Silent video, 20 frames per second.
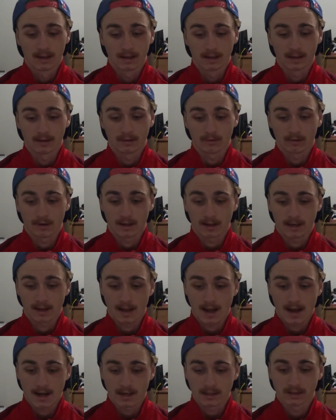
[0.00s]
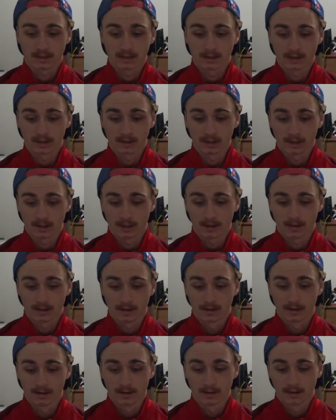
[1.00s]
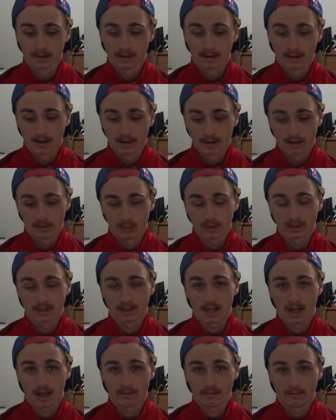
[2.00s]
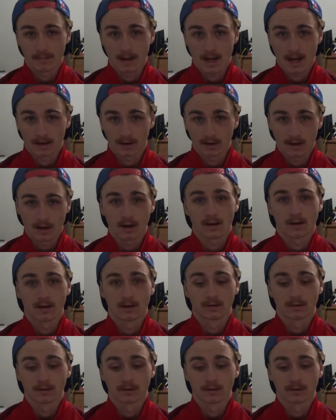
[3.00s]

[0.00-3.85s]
he ran last year, which gave him bad luck,